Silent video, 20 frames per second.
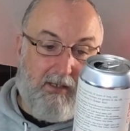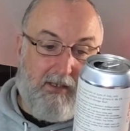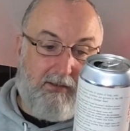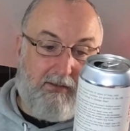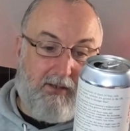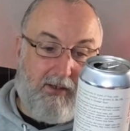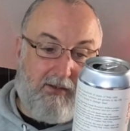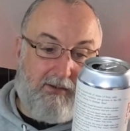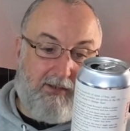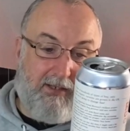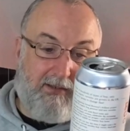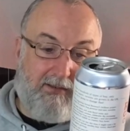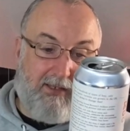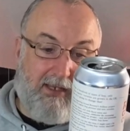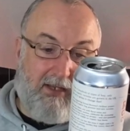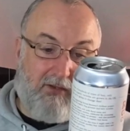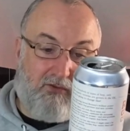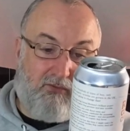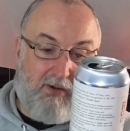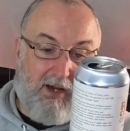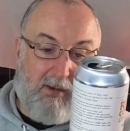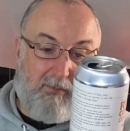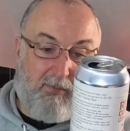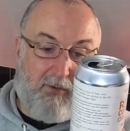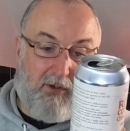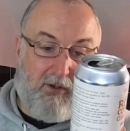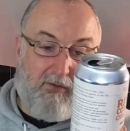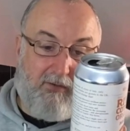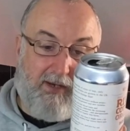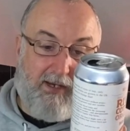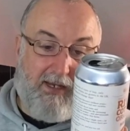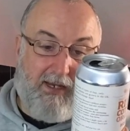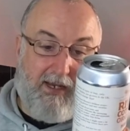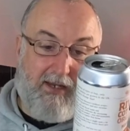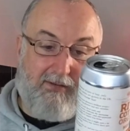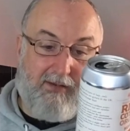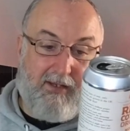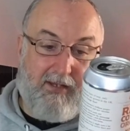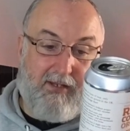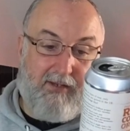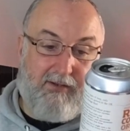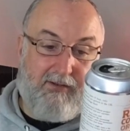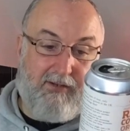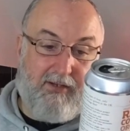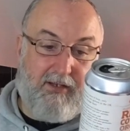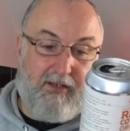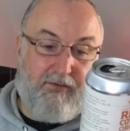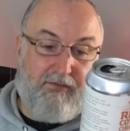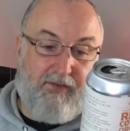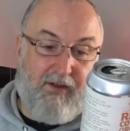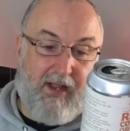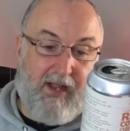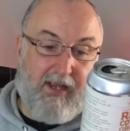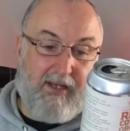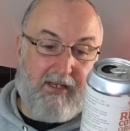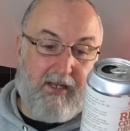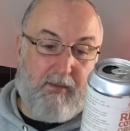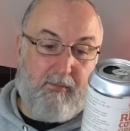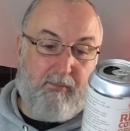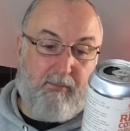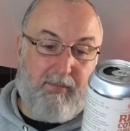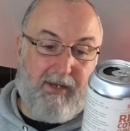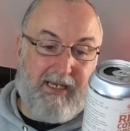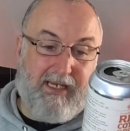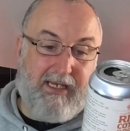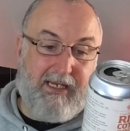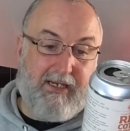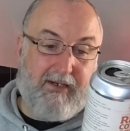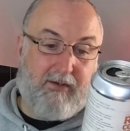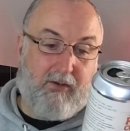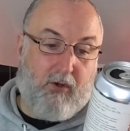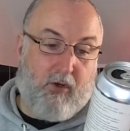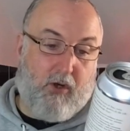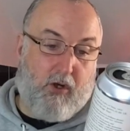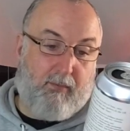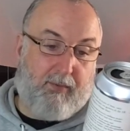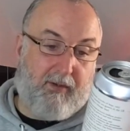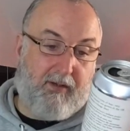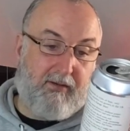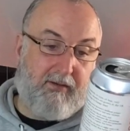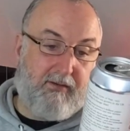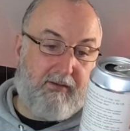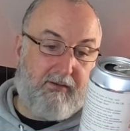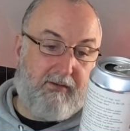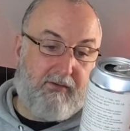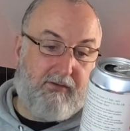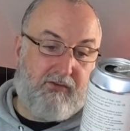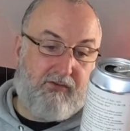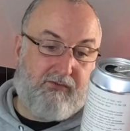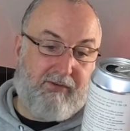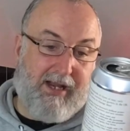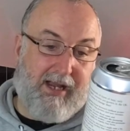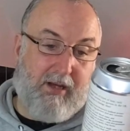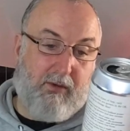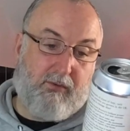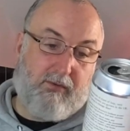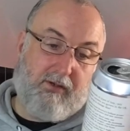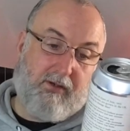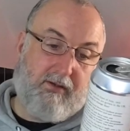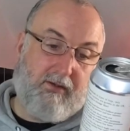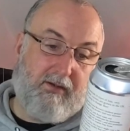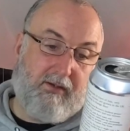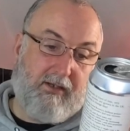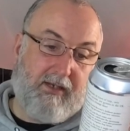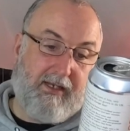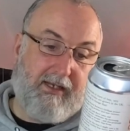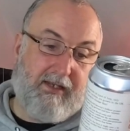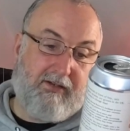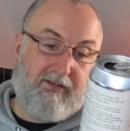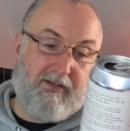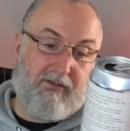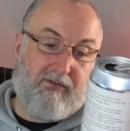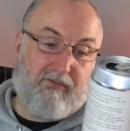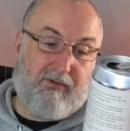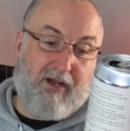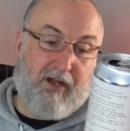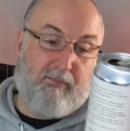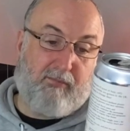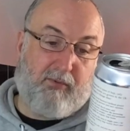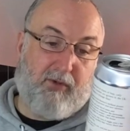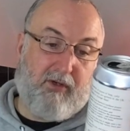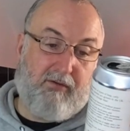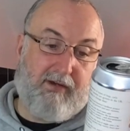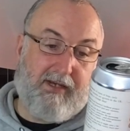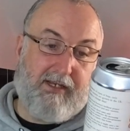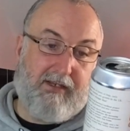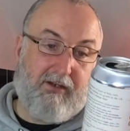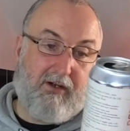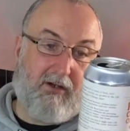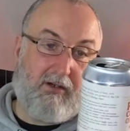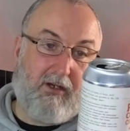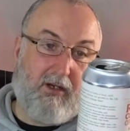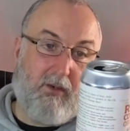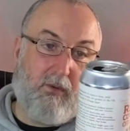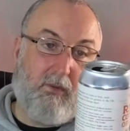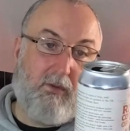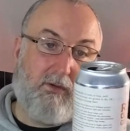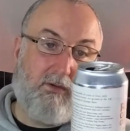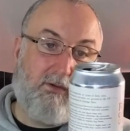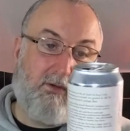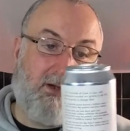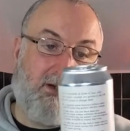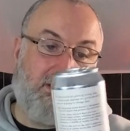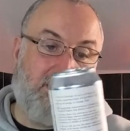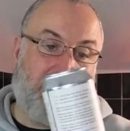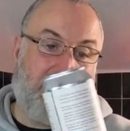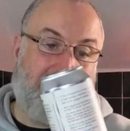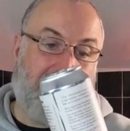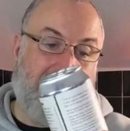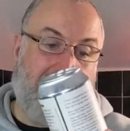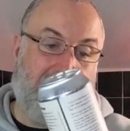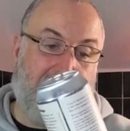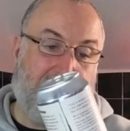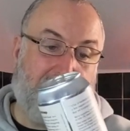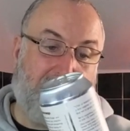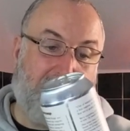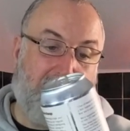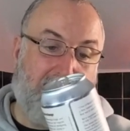So it says there, Stroud Brewery is a certified B Corp Stroud, and it says stroudbrewery.co.uk.